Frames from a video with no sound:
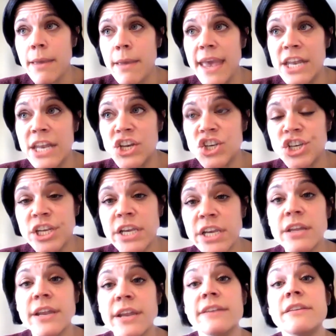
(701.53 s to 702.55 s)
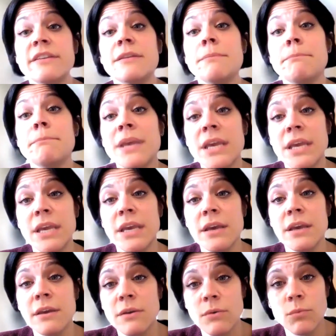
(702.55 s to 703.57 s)
And she connected
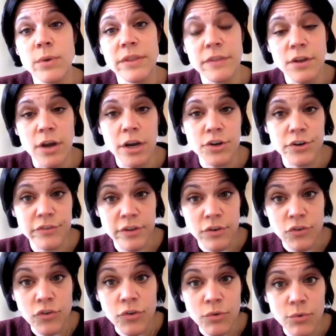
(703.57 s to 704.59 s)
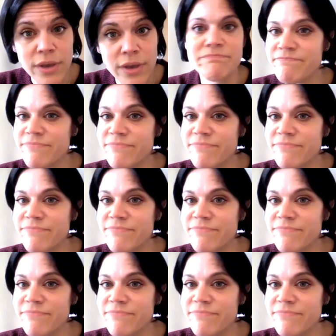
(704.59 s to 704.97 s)
me with the doctors at Duke.